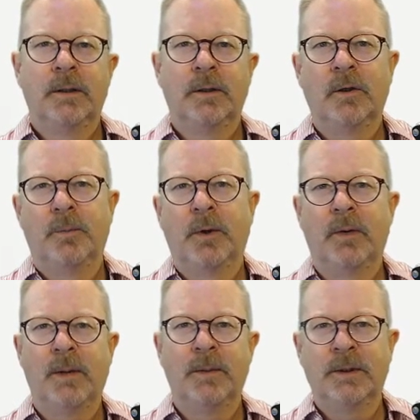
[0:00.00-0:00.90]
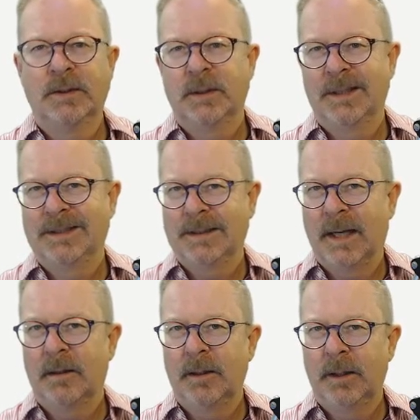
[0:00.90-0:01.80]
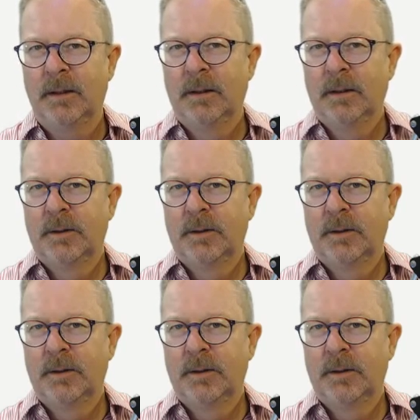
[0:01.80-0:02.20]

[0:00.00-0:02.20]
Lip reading: The GoPro camera doesn't exactly